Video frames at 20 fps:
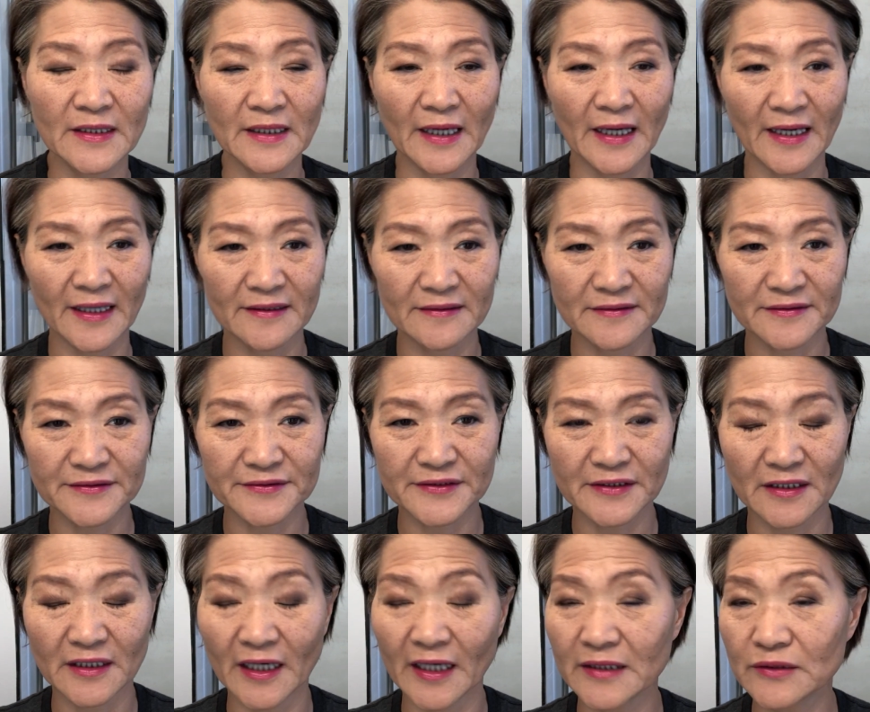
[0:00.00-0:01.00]
And
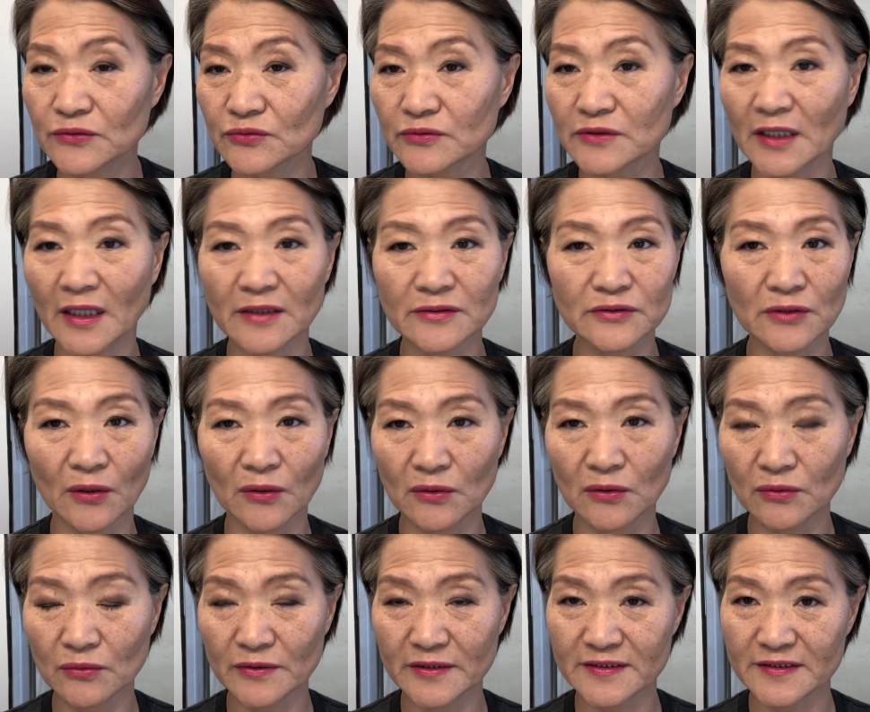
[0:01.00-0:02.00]
I do not
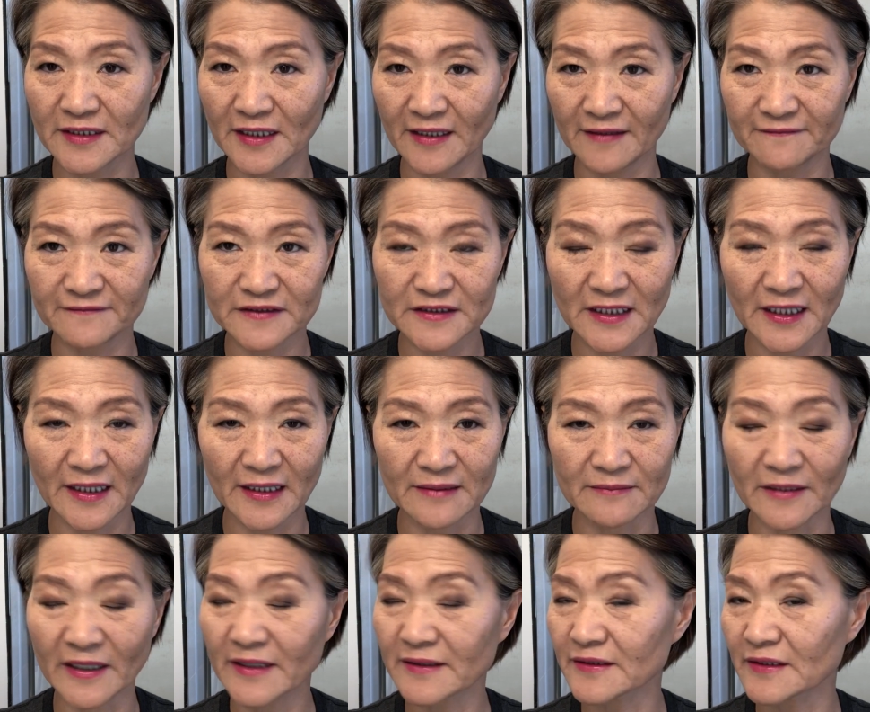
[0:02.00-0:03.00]
always have time,
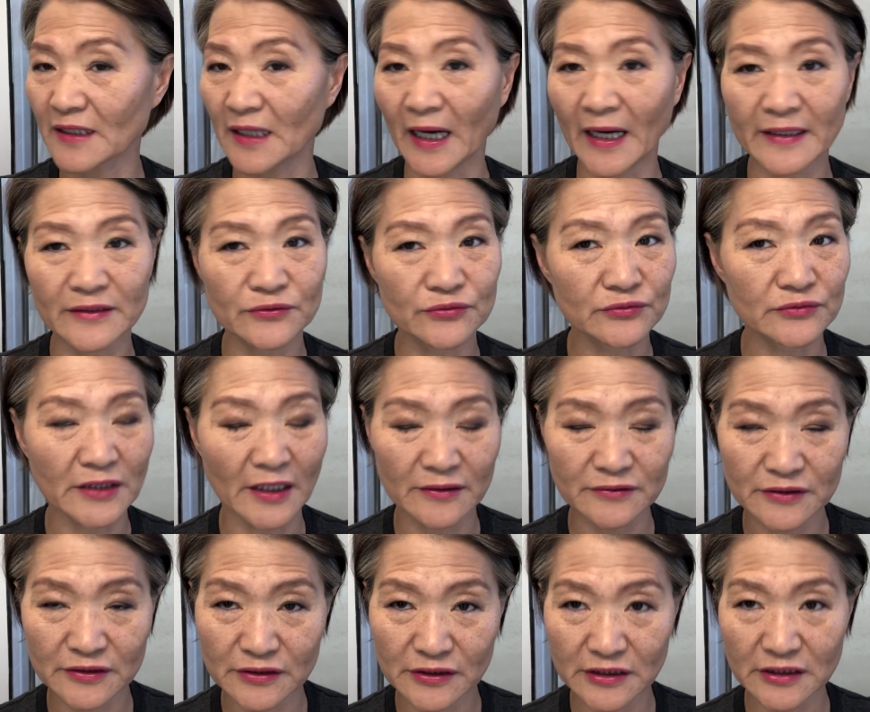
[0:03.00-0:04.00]
and I do
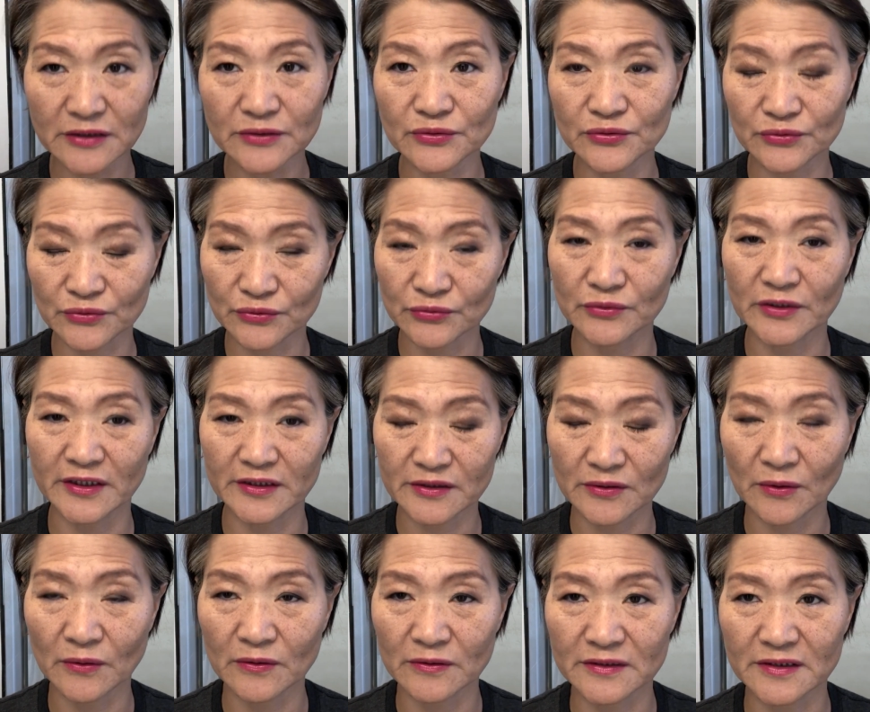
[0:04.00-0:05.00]
not need to do it
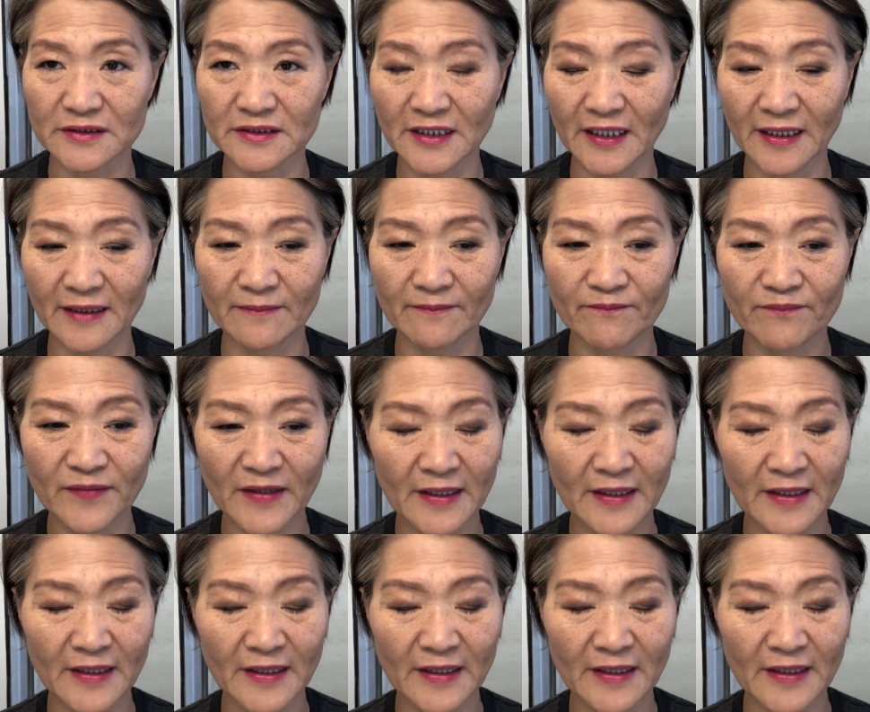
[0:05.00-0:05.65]
all the time.